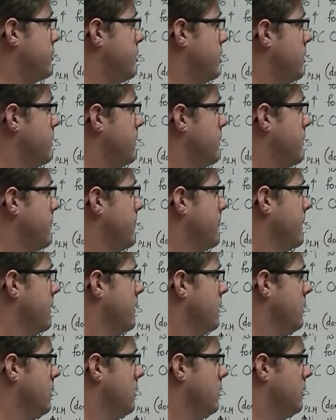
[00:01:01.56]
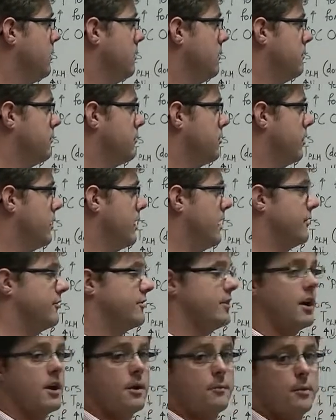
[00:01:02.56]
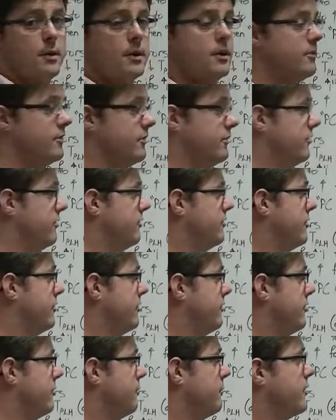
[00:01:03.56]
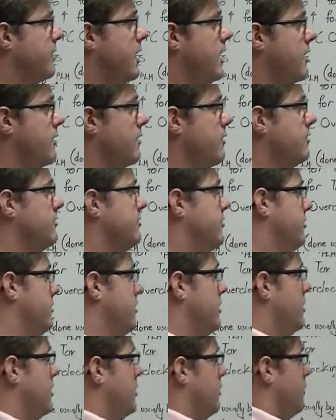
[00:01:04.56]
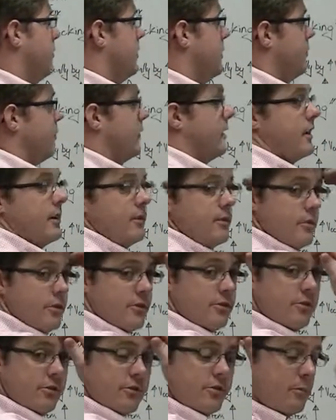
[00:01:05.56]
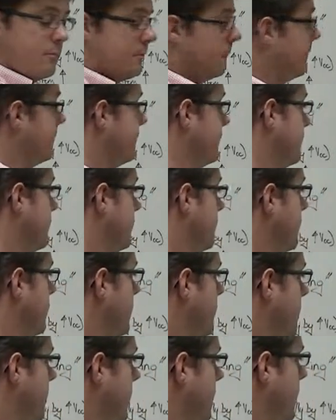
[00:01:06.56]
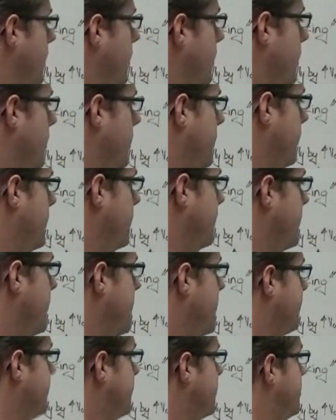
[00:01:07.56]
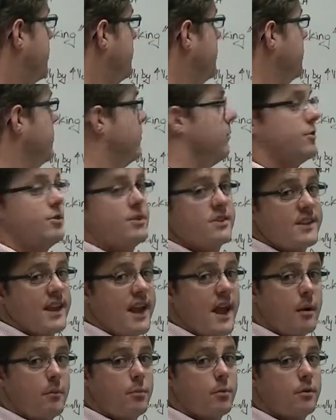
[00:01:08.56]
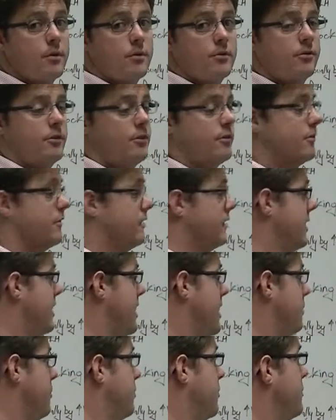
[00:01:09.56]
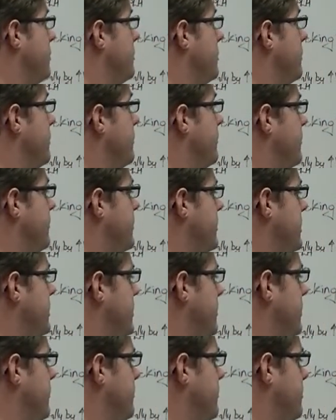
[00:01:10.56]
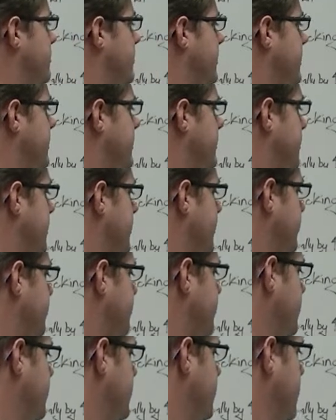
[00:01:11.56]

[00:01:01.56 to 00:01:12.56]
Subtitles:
got. And we've got our data pin. This is just some data that's been putting into the system. Here we have Q, which is the output of the system, this particular device,